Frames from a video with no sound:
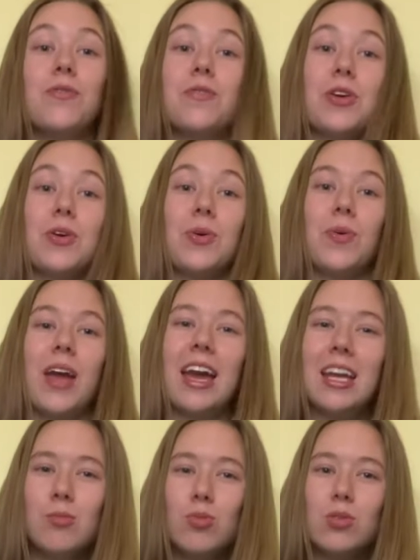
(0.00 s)
view,
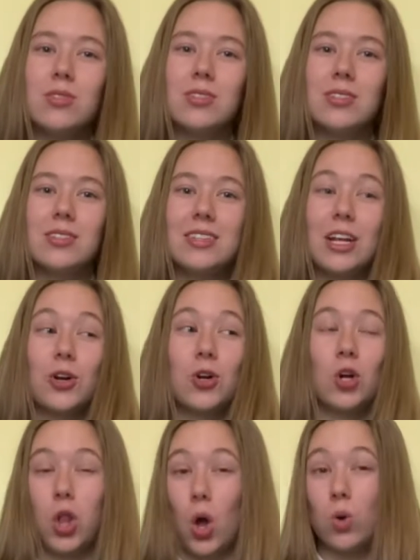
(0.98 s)
animals that are
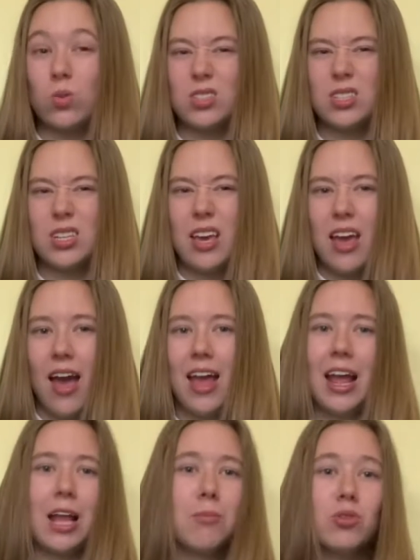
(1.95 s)
cloned and
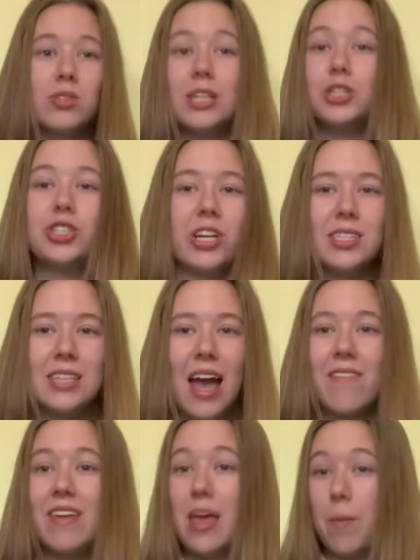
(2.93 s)
animals that just
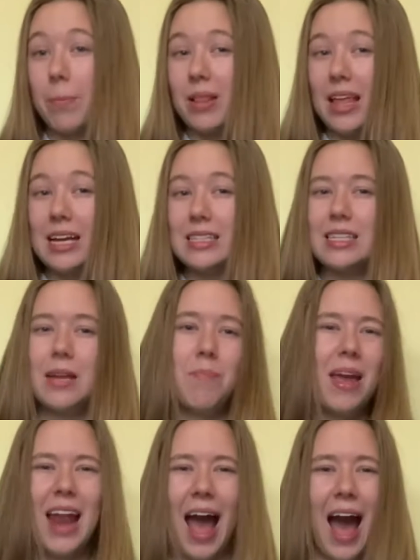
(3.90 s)
have implants and
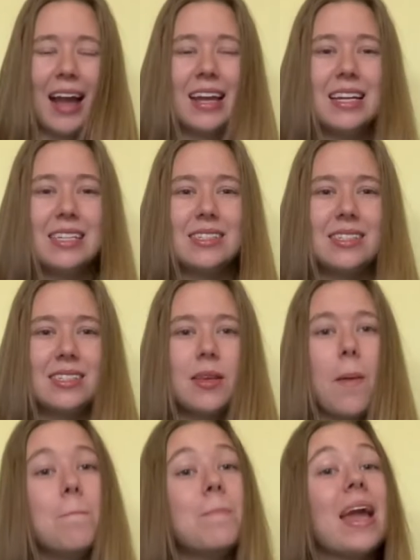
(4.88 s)
beta agonists
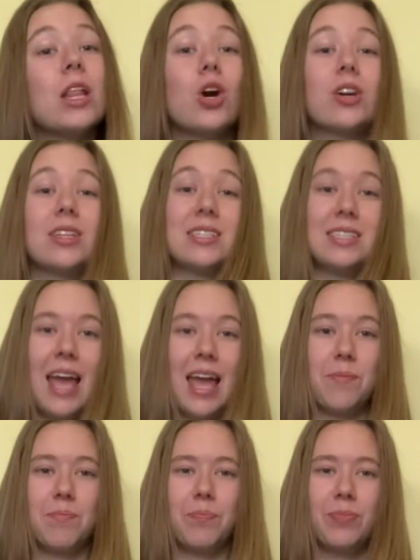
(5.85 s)
may look the
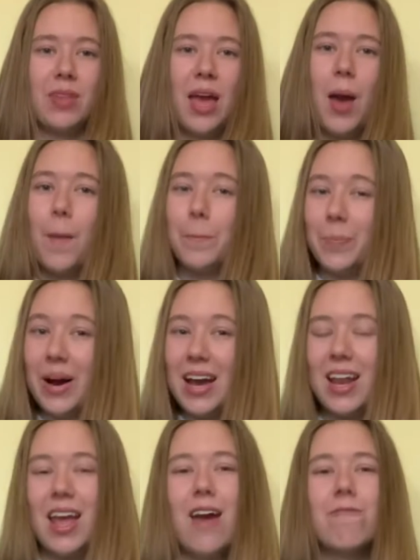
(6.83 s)
same. But
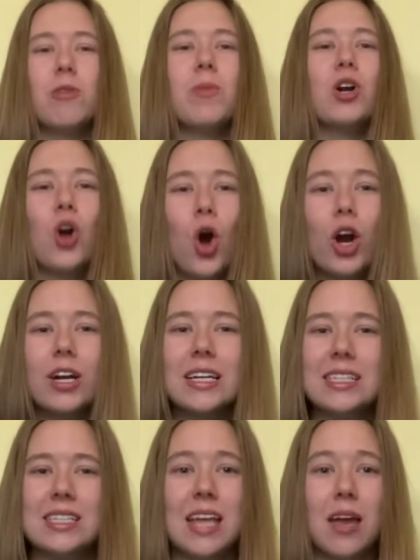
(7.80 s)
from a
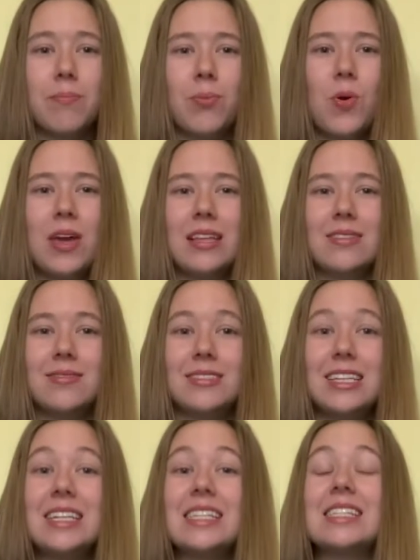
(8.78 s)
carcass standpoint,
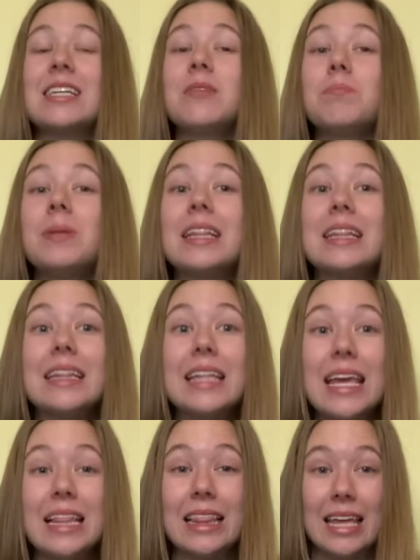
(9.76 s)
it is
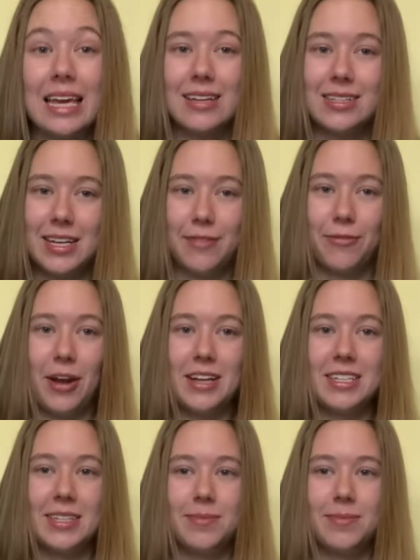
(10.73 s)
completely different.